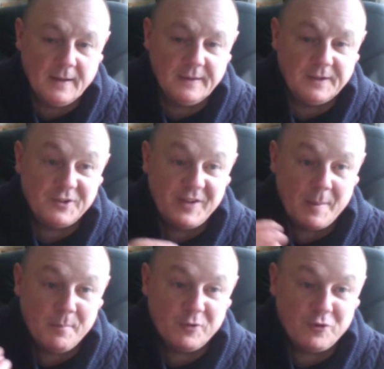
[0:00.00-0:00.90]
The
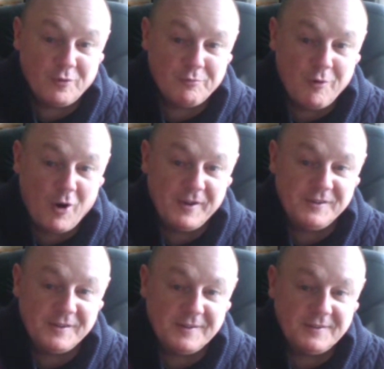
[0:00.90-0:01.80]
temperature
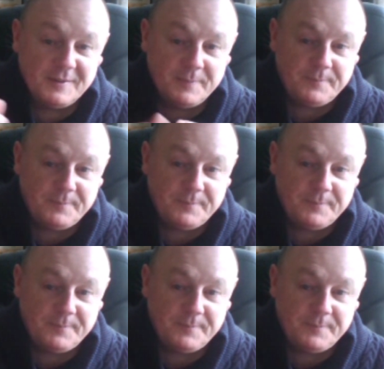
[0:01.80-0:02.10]
rises,